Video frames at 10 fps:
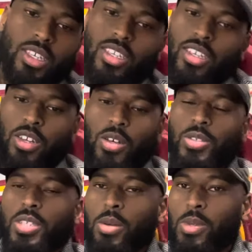you know,
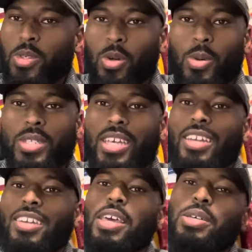seeing what's going on with
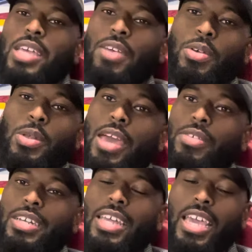Jayden Daniels
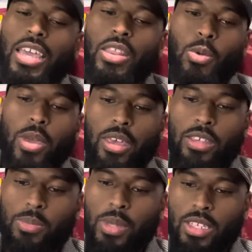every day of the week
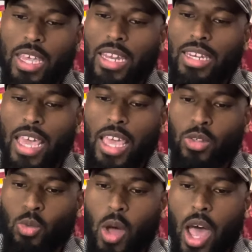has been Jayden
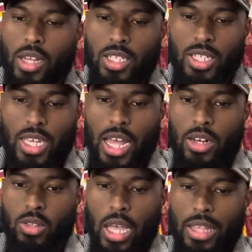Daniels watch. And
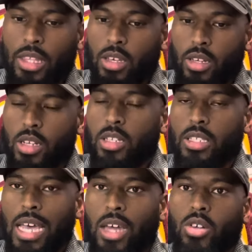I think they're gonna
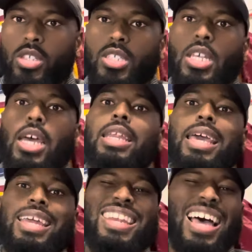decide on
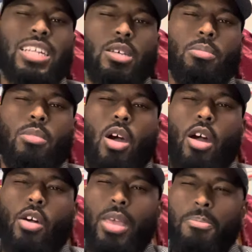Sunday and not
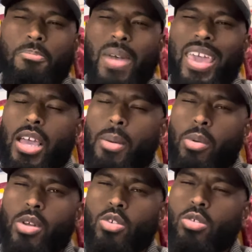tomorrow. They may come out
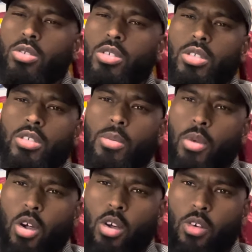with news
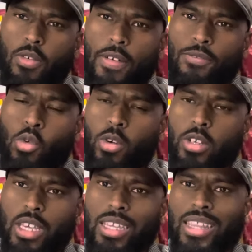tomorrow before,
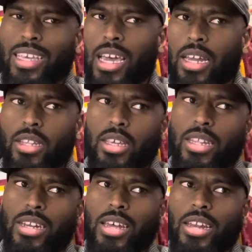because they
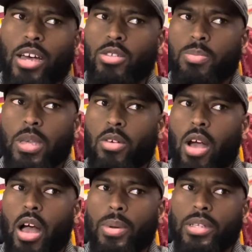didn't announce B
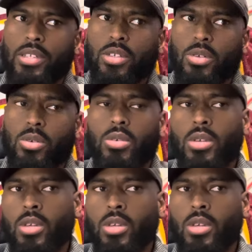Rob until